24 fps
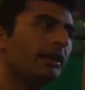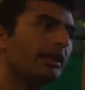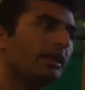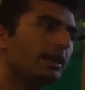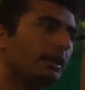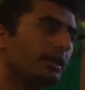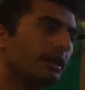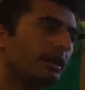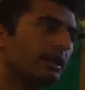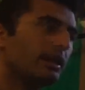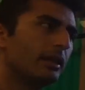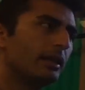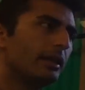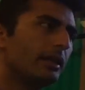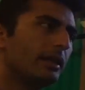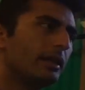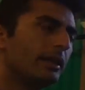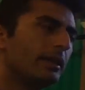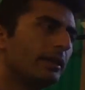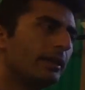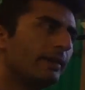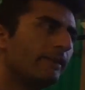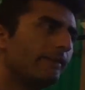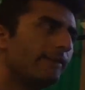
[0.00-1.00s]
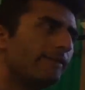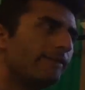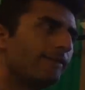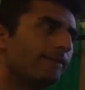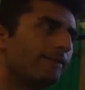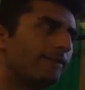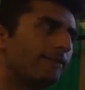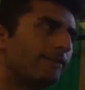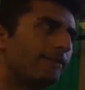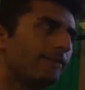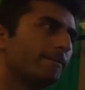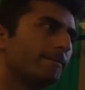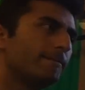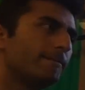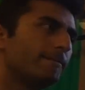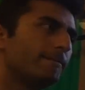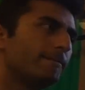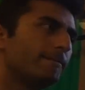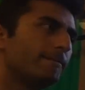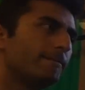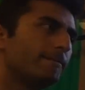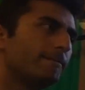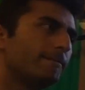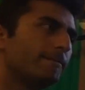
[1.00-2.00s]
one sensation that I would love to
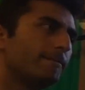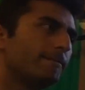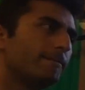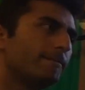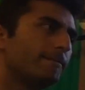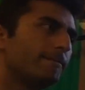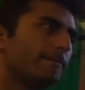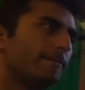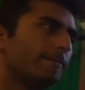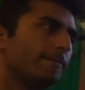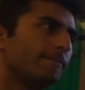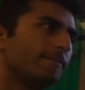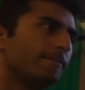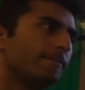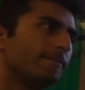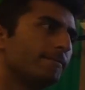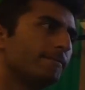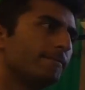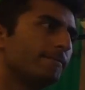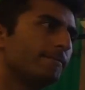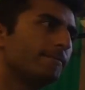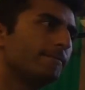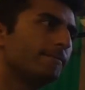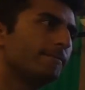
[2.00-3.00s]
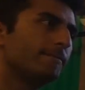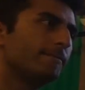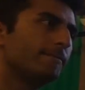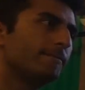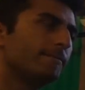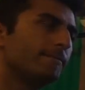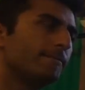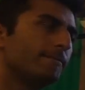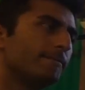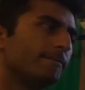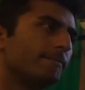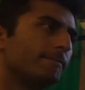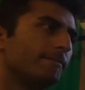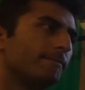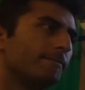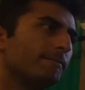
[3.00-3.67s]
bring is just a bit of calmness, which is